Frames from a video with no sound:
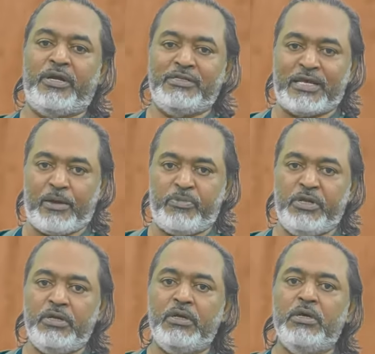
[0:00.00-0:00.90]
is
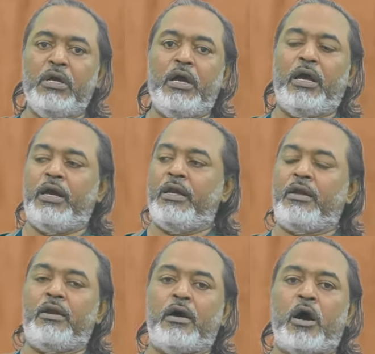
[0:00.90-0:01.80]
happening
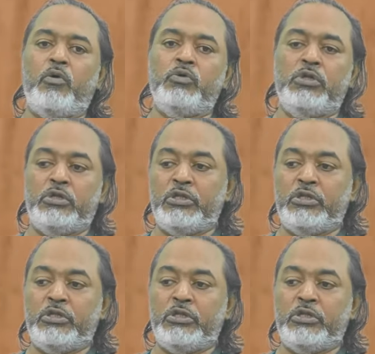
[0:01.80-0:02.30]
and how